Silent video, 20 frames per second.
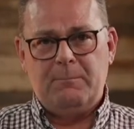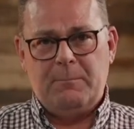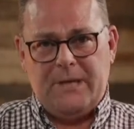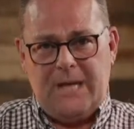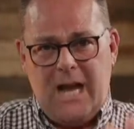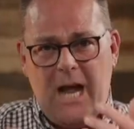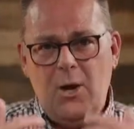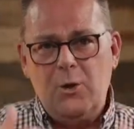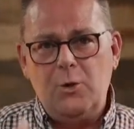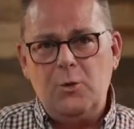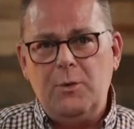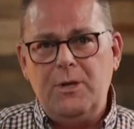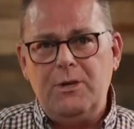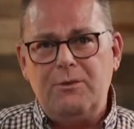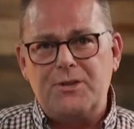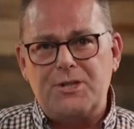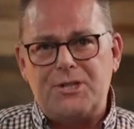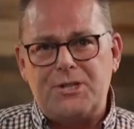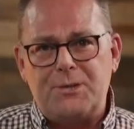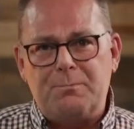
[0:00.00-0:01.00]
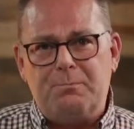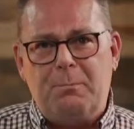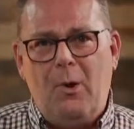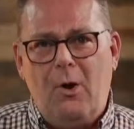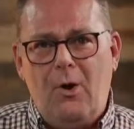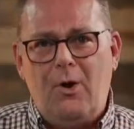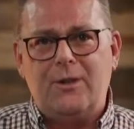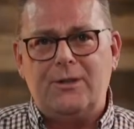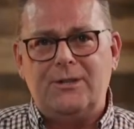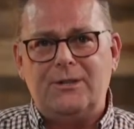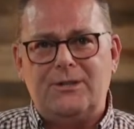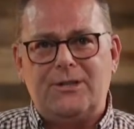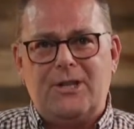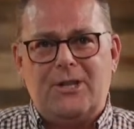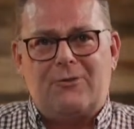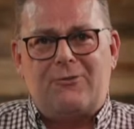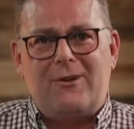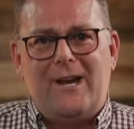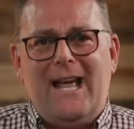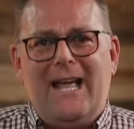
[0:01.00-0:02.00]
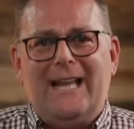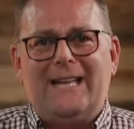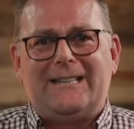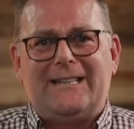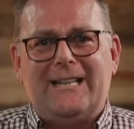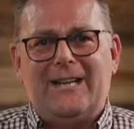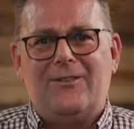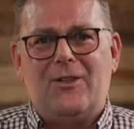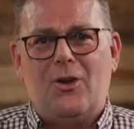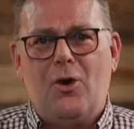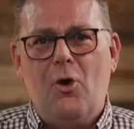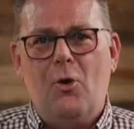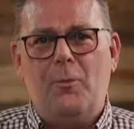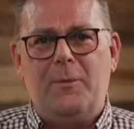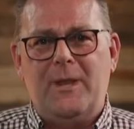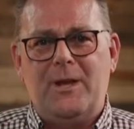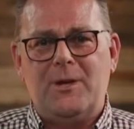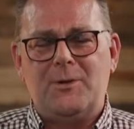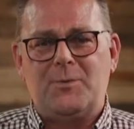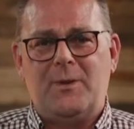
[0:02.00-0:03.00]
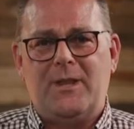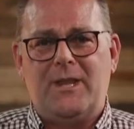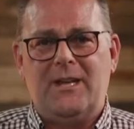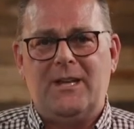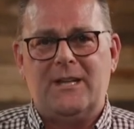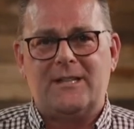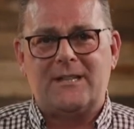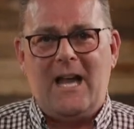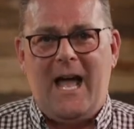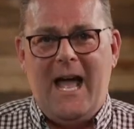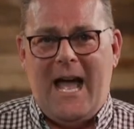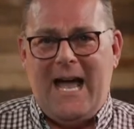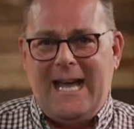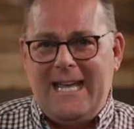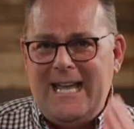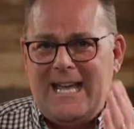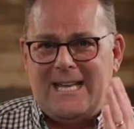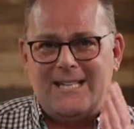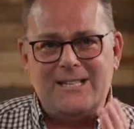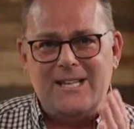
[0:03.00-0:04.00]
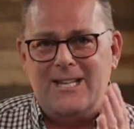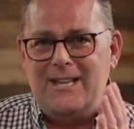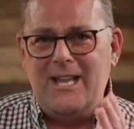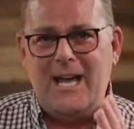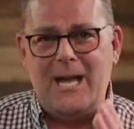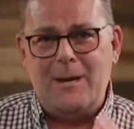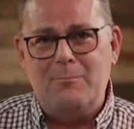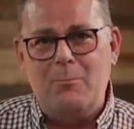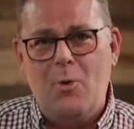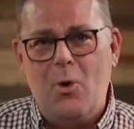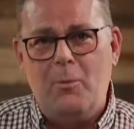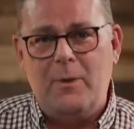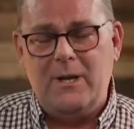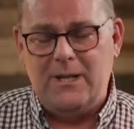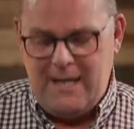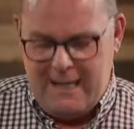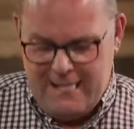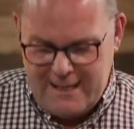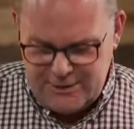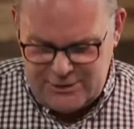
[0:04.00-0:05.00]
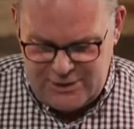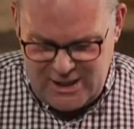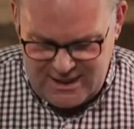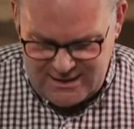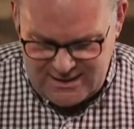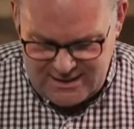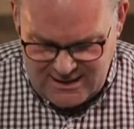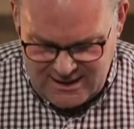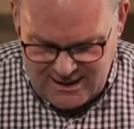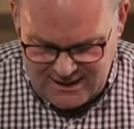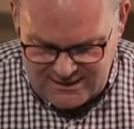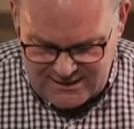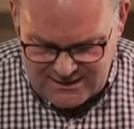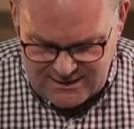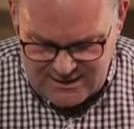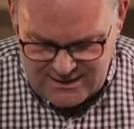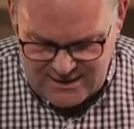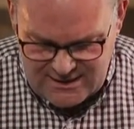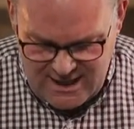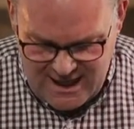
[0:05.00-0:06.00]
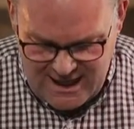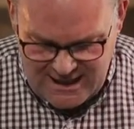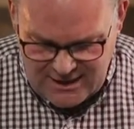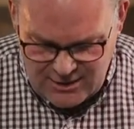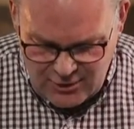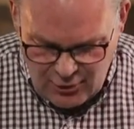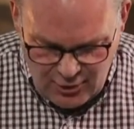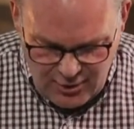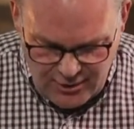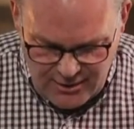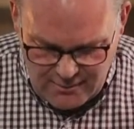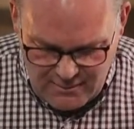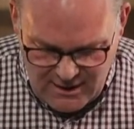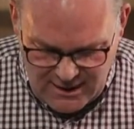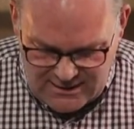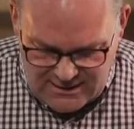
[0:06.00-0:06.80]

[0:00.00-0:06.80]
But how do we respond to the reality of the hope that is within us? I guess in that moment, Jason had to decide, and all of them